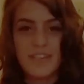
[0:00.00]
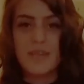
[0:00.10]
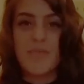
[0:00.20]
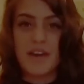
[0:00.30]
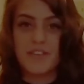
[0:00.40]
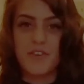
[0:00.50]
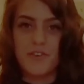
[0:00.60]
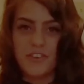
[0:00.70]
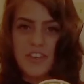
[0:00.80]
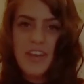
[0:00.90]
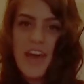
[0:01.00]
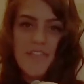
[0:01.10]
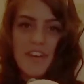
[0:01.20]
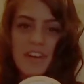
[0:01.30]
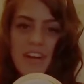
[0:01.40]
is the best lotion
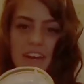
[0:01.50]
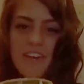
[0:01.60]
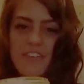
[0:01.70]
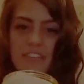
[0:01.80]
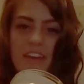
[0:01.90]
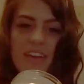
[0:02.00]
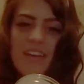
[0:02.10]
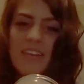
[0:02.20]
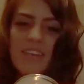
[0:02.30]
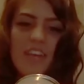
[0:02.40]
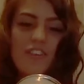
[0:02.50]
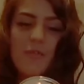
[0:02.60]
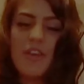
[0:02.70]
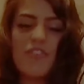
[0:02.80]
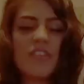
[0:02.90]
ever, and it's like, it just
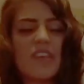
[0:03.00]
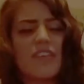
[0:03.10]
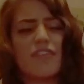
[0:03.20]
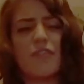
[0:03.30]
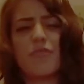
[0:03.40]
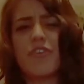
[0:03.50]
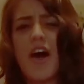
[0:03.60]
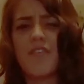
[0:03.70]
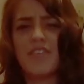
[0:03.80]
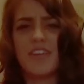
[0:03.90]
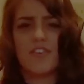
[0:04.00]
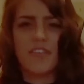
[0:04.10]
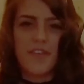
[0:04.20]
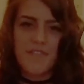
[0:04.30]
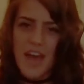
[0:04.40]
makes your skin so soft, and there's
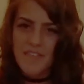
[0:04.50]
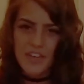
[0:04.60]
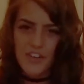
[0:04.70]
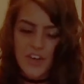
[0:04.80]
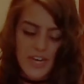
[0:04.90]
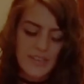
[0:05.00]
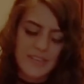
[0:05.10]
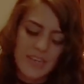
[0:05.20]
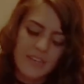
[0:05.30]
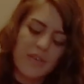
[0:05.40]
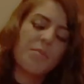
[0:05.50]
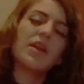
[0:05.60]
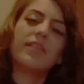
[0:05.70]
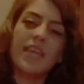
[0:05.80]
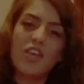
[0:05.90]
like 5 ingredients in it. So I'm going
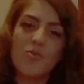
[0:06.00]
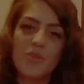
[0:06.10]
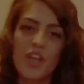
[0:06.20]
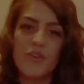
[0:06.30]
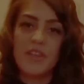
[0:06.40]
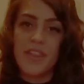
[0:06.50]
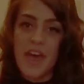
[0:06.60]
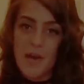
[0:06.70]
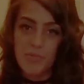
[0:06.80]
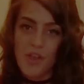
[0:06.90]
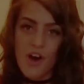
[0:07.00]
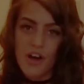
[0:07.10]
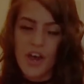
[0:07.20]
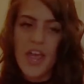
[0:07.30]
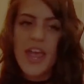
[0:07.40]
to link you below to that
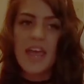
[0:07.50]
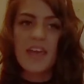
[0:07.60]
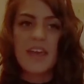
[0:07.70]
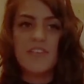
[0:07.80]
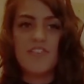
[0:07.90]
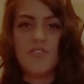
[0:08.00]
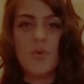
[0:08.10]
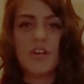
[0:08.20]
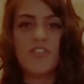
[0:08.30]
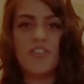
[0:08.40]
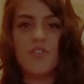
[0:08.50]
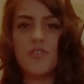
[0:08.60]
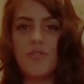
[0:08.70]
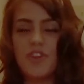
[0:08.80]
blog in case you want to,